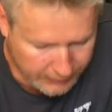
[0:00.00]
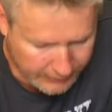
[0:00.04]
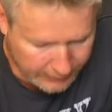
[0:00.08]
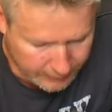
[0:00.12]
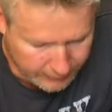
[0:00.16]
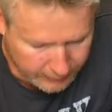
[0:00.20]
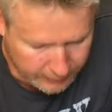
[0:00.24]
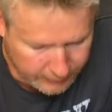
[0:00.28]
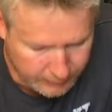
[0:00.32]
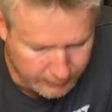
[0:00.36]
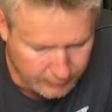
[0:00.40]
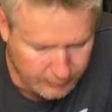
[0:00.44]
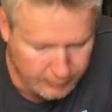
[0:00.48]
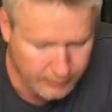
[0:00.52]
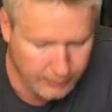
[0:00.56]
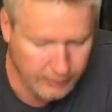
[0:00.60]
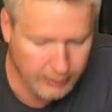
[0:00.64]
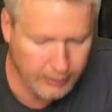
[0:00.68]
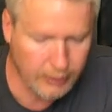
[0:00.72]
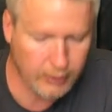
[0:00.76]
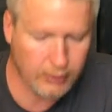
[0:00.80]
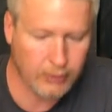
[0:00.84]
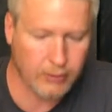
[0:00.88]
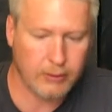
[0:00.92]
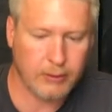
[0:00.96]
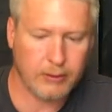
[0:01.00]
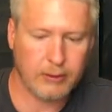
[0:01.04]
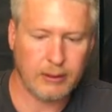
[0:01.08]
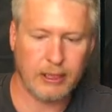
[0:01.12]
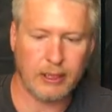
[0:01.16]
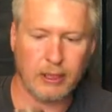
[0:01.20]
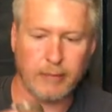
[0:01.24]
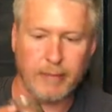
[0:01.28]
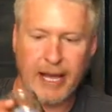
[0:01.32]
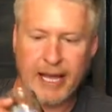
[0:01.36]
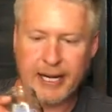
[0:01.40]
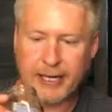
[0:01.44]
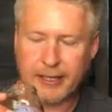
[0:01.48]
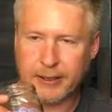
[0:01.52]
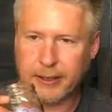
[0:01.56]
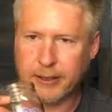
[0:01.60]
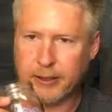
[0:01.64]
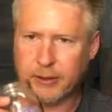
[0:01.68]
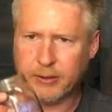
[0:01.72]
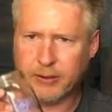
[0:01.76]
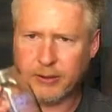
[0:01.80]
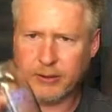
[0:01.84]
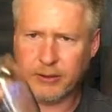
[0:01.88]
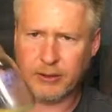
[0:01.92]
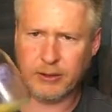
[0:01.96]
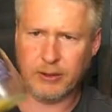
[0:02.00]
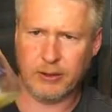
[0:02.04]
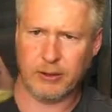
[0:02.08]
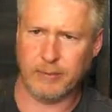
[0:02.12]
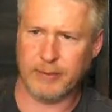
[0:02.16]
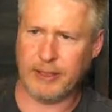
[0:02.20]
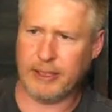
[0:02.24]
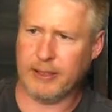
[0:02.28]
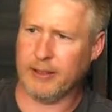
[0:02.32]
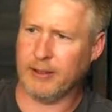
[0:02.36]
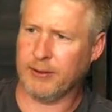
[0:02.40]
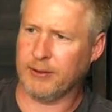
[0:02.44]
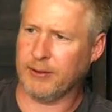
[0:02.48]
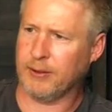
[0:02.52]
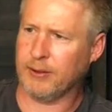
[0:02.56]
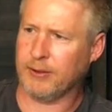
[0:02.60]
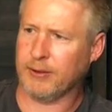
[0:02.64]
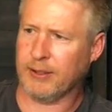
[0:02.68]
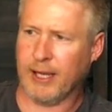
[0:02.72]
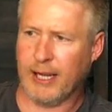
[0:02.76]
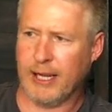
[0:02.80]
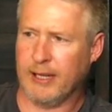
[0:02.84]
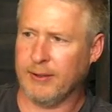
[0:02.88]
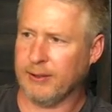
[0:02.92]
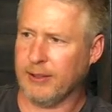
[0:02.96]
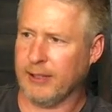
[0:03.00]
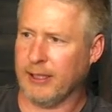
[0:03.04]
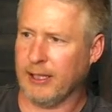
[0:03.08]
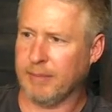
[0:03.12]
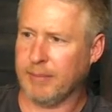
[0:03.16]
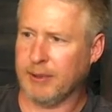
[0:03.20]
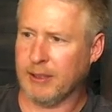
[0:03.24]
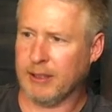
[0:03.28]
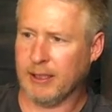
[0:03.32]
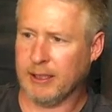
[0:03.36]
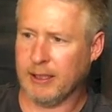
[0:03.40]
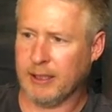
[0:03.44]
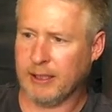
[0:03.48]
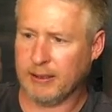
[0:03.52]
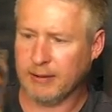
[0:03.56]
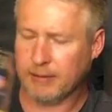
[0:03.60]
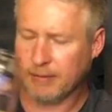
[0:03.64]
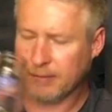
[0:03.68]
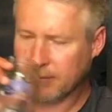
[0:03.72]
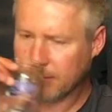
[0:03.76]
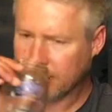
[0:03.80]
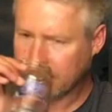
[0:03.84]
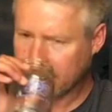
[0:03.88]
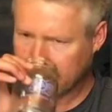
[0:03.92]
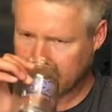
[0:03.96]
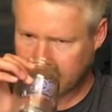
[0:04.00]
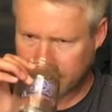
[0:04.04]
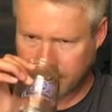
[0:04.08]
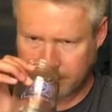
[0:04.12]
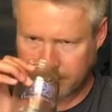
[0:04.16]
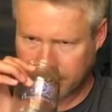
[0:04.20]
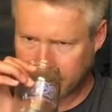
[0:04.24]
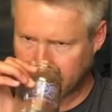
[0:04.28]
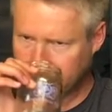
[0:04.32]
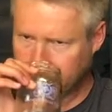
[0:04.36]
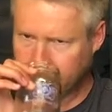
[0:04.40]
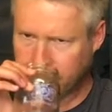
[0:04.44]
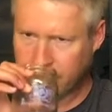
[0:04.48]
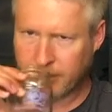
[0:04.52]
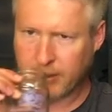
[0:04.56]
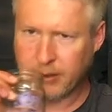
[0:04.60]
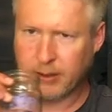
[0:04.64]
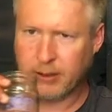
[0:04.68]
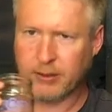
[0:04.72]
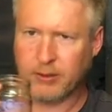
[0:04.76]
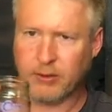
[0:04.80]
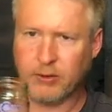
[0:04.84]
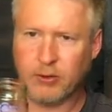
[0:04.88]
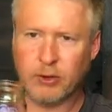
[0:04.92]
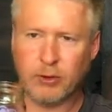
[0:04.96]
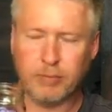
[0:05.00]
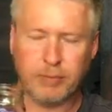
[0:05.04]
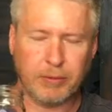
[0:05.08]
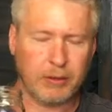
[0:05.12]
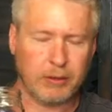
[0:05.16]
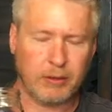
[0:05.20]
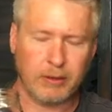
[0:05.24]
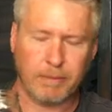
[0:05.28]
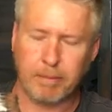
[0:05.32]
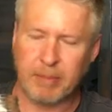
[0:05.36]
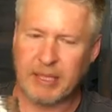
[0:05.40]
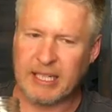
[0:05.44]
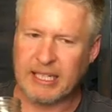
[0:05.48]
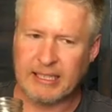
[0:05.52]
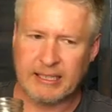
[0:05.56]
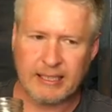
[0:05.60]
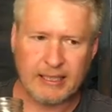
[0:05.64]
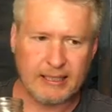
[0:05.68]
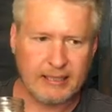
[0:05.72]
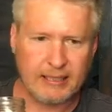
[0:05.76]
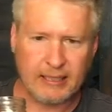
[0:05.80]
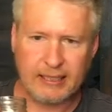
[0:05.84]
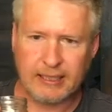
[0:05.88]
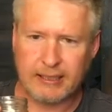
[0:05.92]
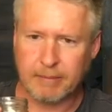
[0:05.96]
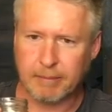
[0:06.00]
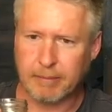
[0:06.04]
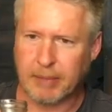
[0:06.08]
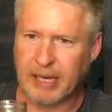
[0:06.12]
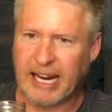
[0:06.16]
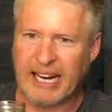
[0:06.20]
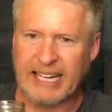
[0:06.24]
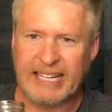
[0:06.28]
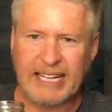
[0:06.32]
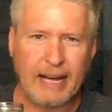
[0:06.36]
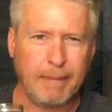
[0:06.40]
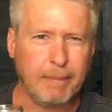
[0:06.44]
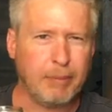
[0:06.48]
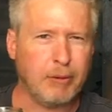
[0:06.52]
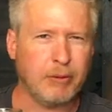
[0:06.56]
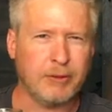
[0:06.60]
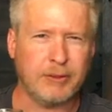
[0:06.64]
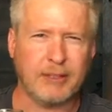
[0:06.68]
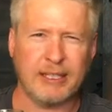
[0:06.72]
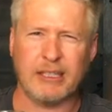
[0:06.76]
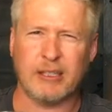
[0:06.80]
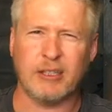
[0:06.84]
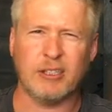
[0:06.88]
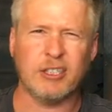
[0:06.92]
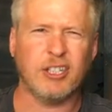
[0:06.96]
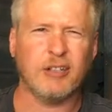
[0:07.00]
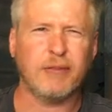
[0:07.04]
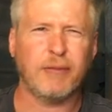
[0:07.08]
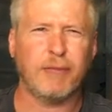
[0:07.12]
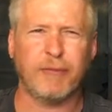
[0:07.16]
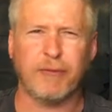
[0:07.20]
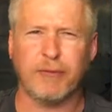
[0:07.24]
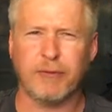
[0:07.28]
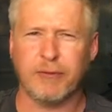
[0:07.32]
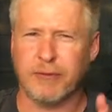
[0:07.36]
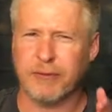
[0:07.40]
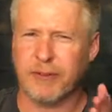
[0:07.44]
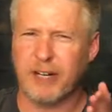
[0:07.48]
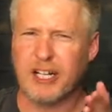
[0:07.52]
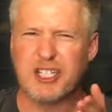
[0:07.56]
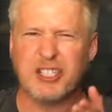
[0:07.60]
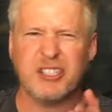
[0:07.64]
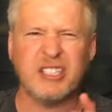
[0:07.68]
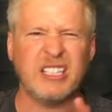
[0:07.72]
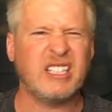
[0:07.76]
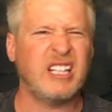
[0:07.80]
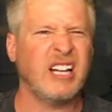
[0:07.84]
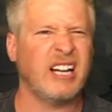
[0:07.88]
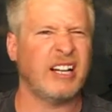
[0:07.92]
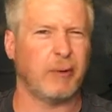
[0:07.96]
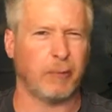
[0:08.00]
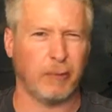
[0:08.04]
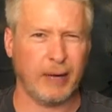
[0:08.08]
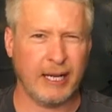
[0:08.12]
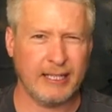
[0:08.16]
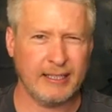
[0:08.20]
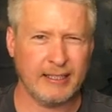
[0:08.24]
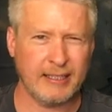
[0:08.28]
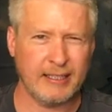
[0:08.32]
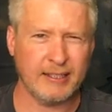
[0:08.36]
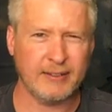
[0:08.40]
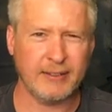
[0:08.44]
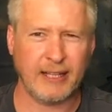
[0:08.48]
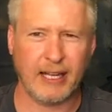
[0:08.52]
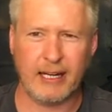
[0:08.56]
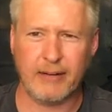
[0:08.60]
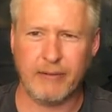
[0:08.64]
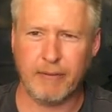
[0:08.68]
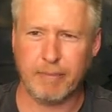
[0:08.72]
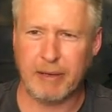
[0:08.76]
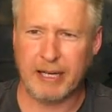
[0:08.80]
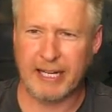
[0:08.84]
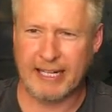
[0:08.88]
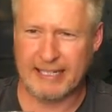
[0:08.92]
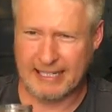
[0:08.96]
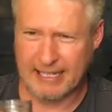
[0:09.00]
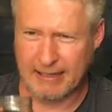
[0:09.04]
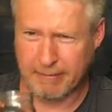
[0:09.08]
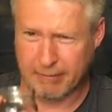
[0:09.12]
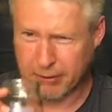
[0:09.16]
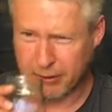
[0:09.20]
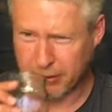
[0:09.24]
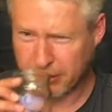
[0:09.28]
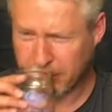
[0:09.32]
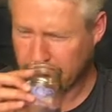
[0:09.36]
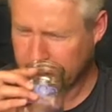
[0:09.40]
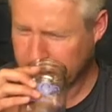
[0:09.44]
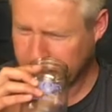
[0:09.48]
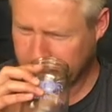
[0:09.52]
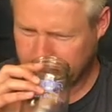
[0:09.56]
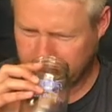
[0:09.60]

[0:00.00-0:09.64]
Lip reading: and aromatic notes. So I mean, this is hazy IPA, super pina, pineapple. It's like you just freshly cut right in the side of a pineapple.